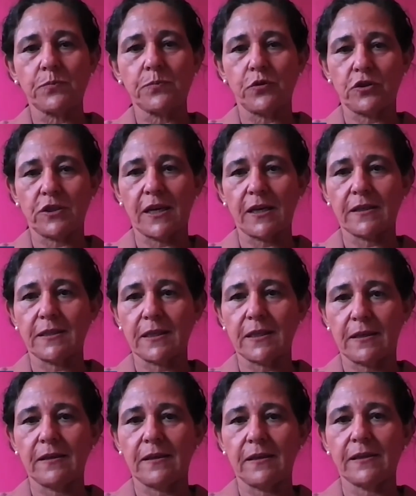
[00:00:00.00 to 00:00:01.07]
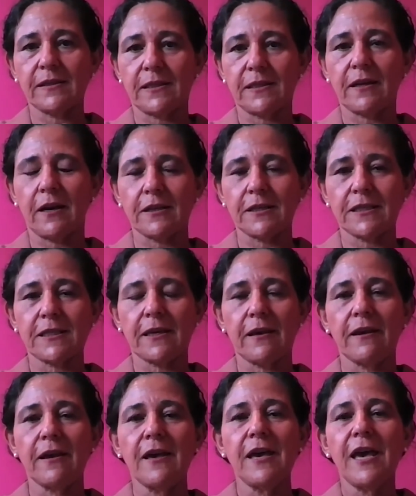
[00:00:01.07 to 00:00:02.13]
project
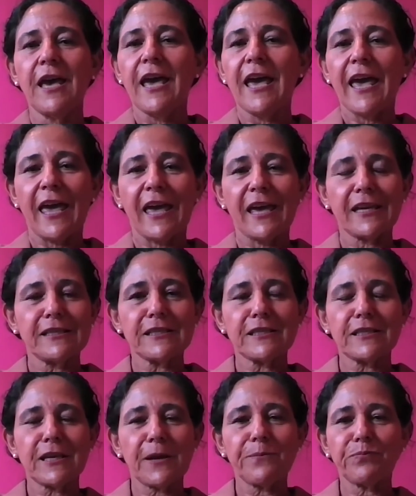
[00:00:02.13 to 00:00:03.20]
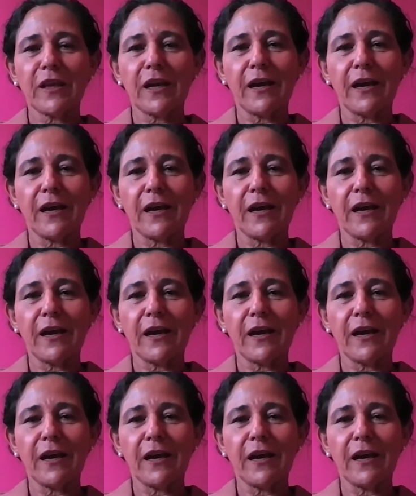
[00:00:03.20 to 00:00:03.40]
starts. And